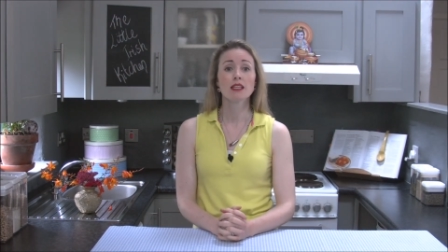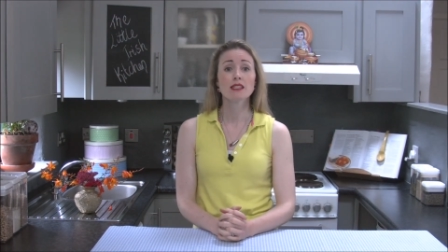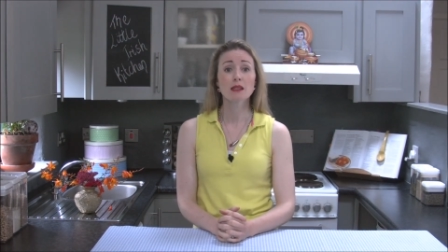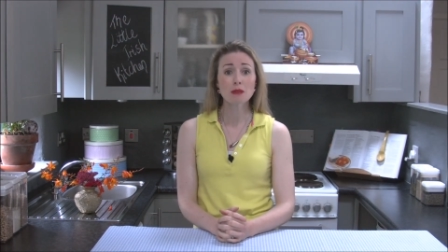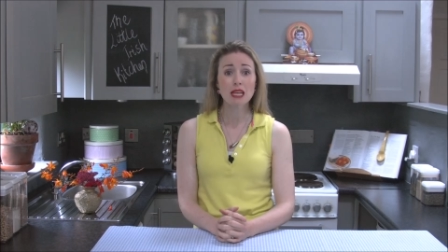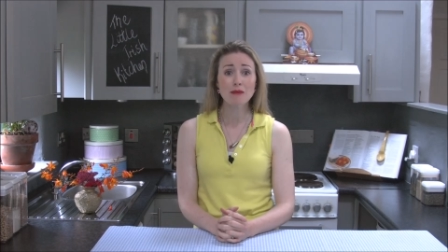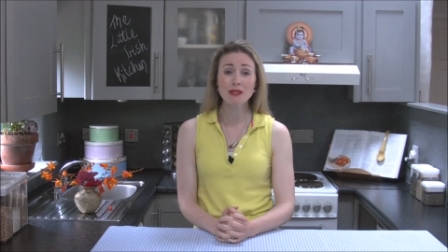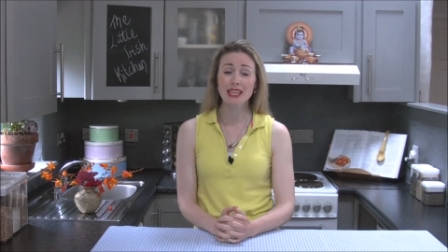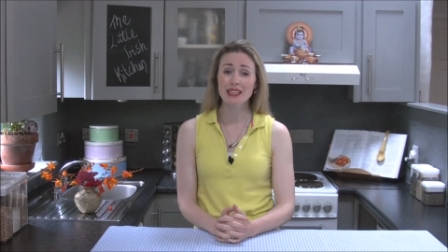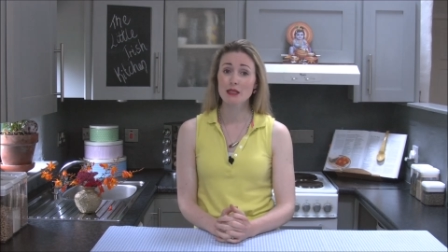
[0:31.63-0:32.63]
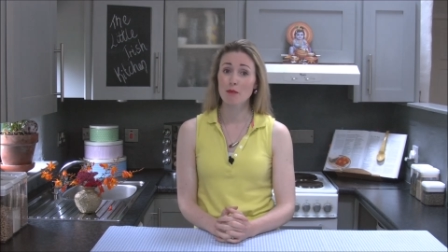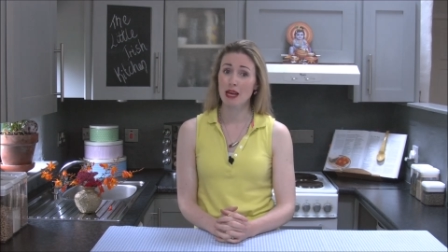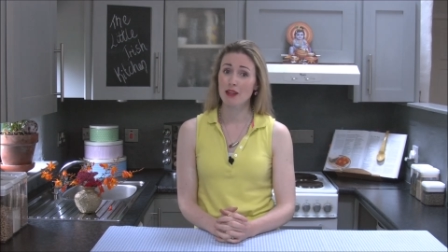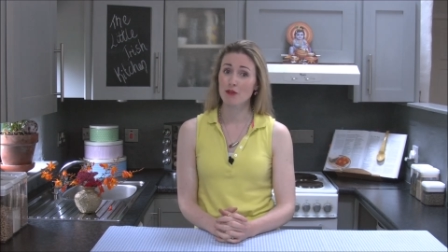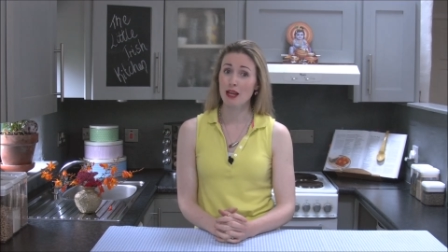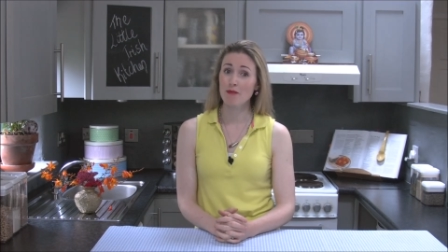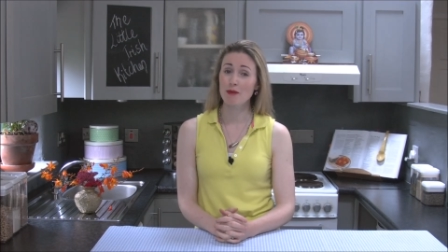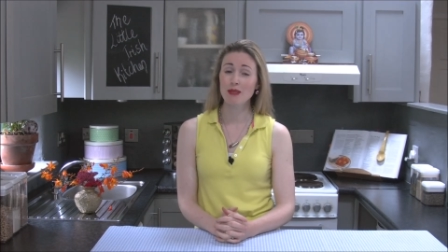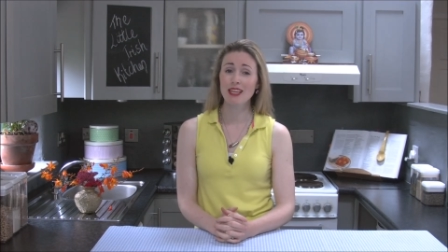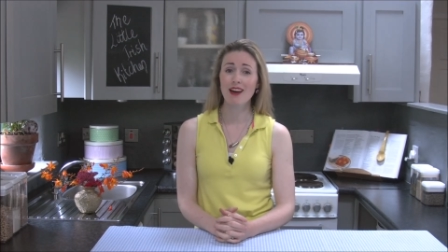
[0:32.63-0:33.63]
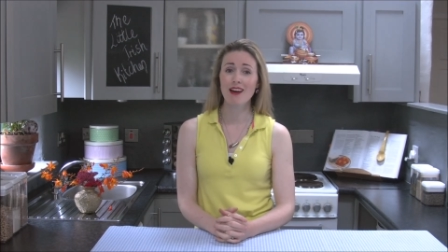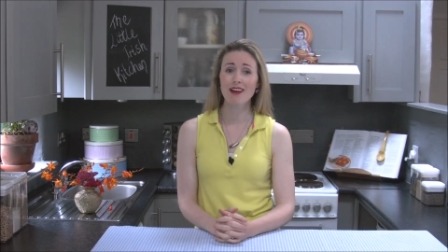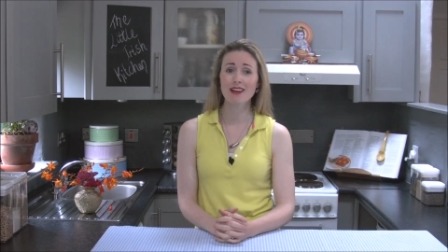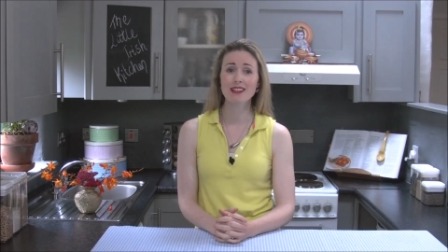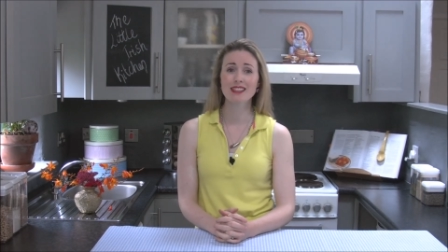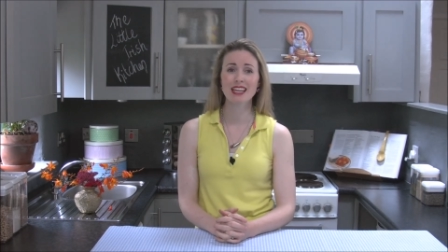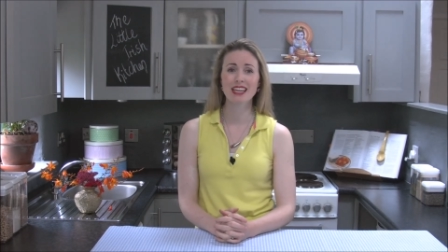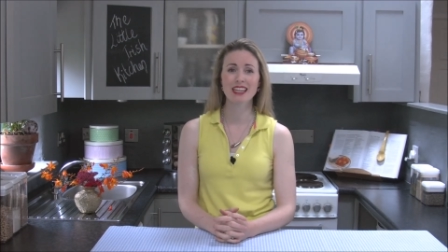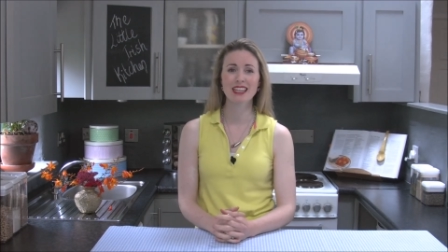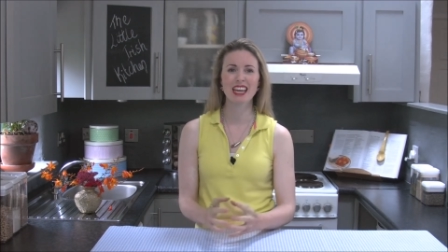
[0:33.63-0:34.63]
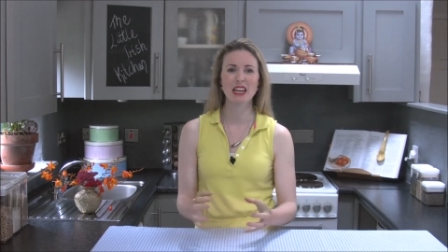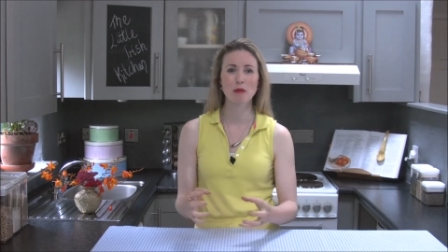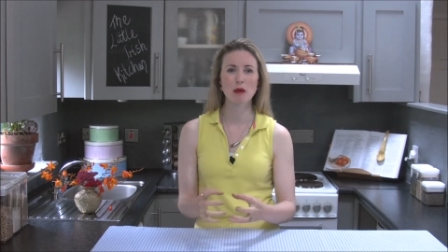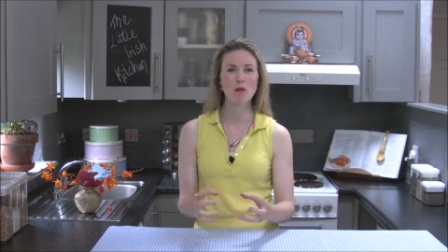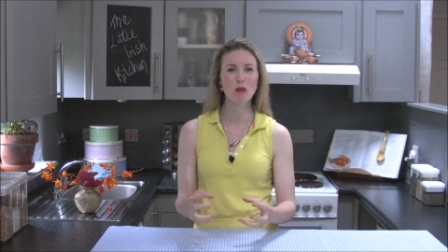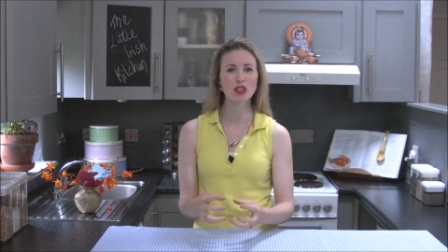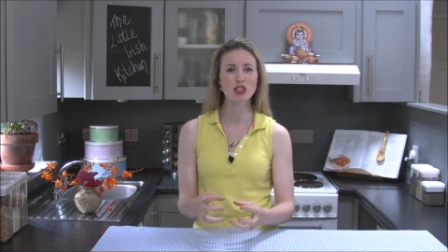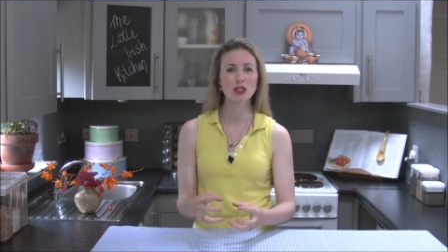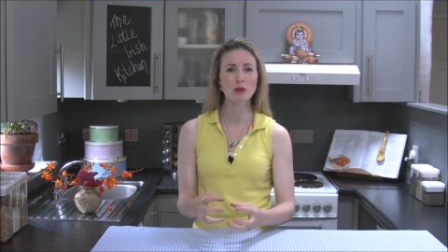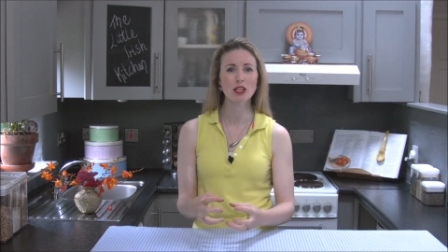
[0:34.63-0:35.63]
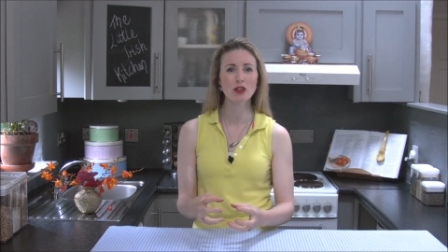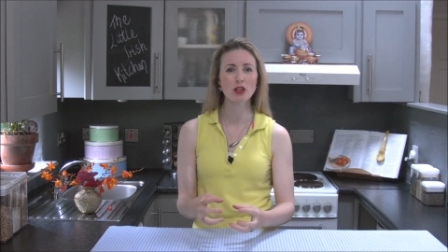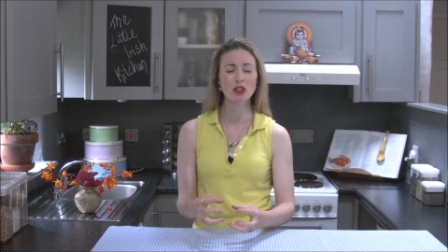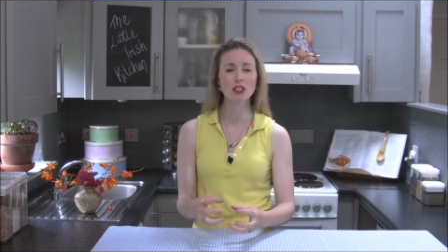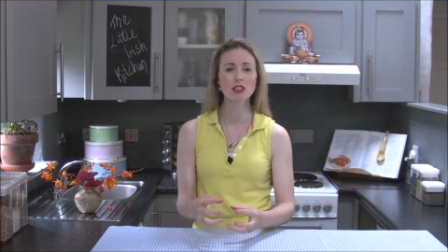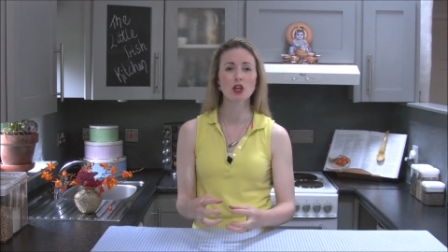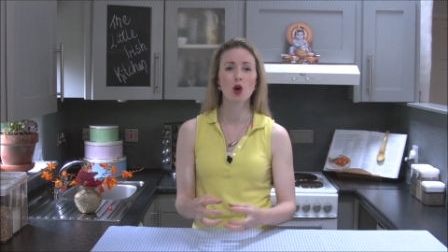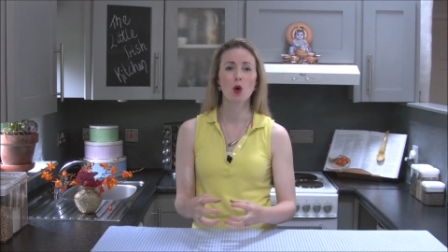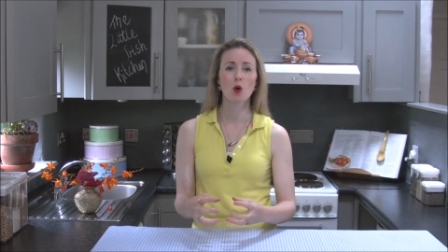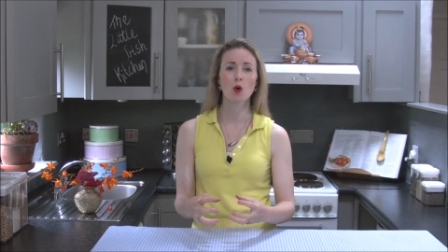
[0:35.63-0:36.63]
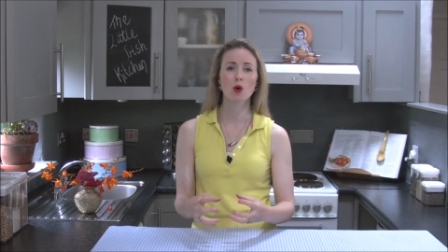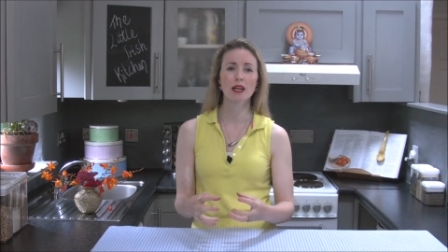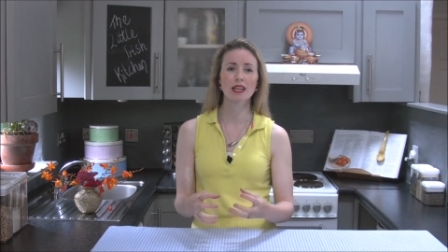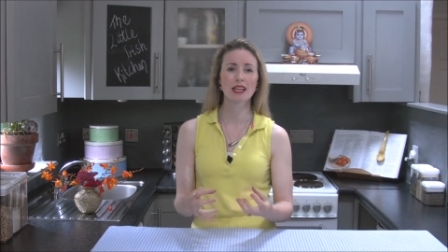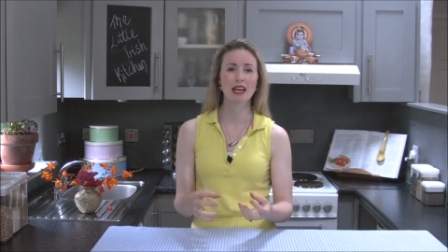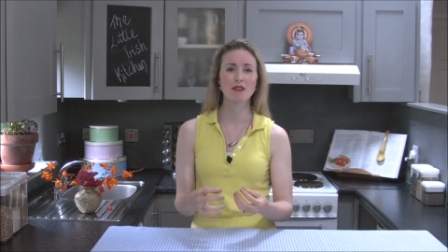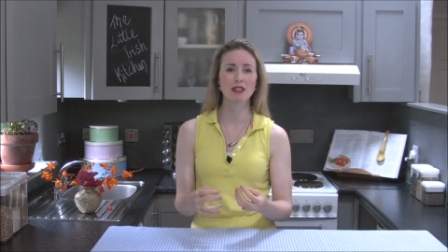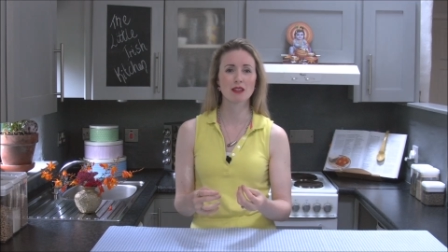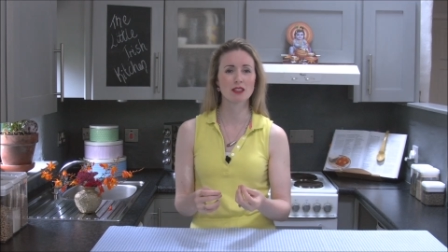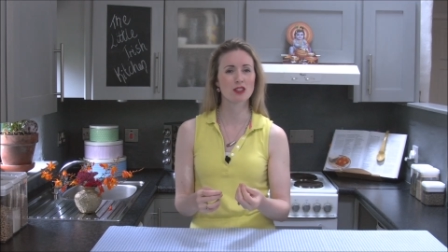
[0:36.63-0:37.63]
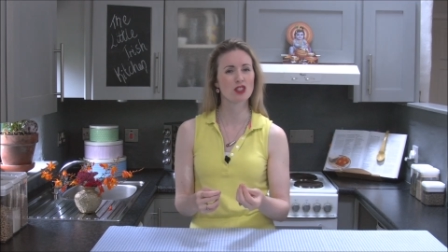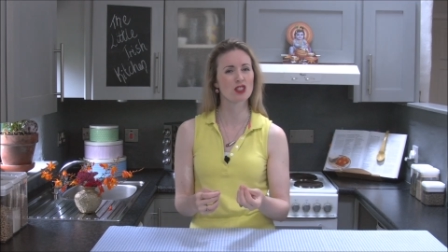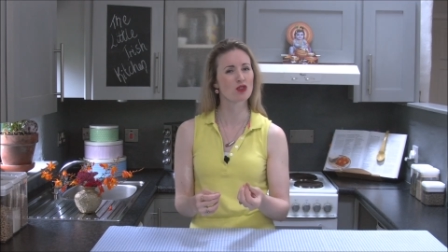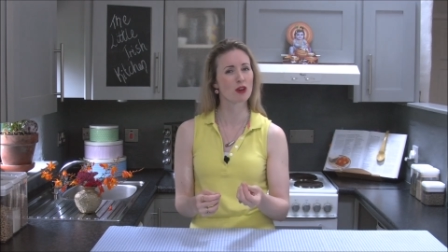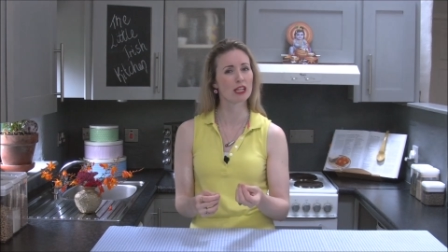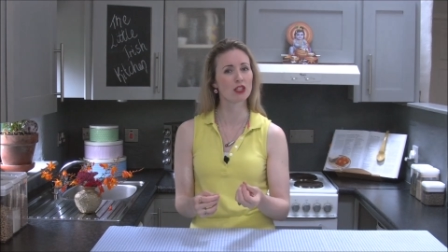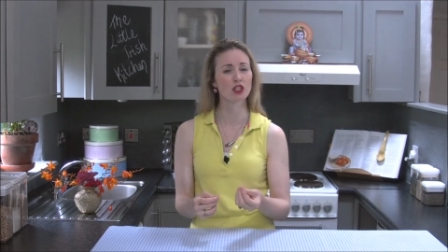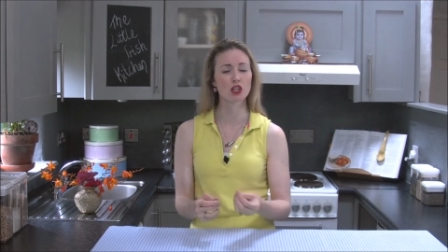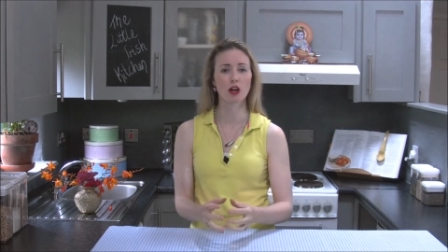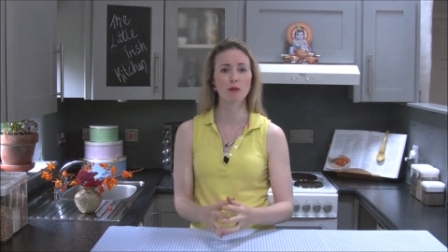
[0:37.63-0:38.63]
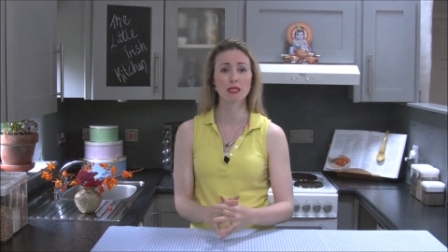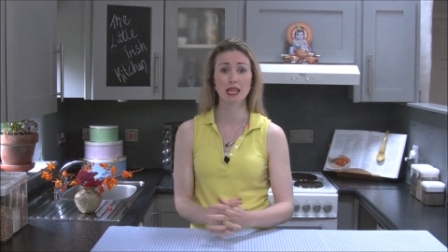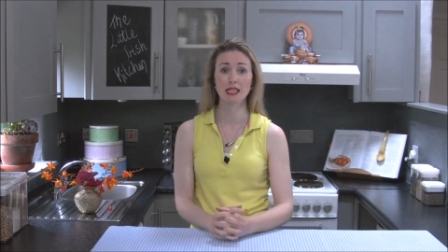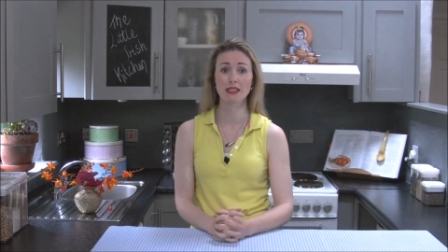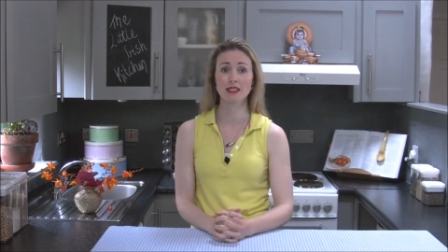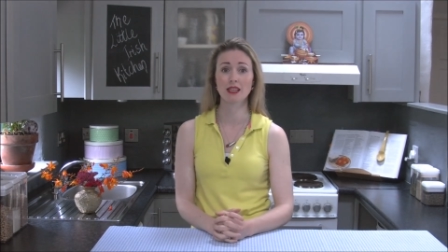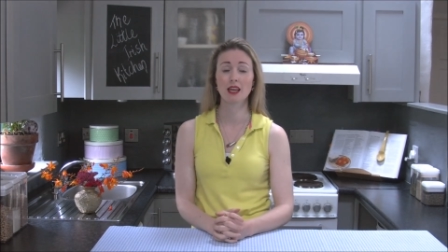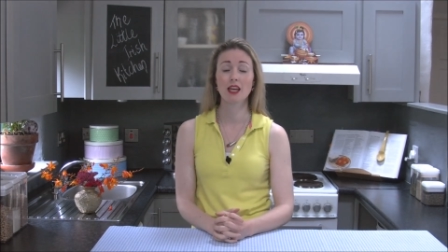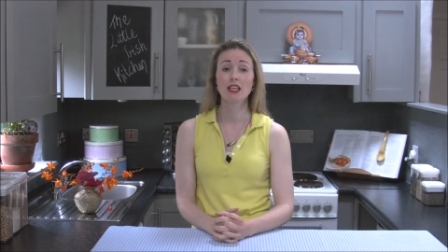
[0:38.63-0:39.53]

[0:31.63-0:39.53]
Sometimes it gets a bad rep because it can get a bit mushy when you cook it, or it can have a strange sharp taste.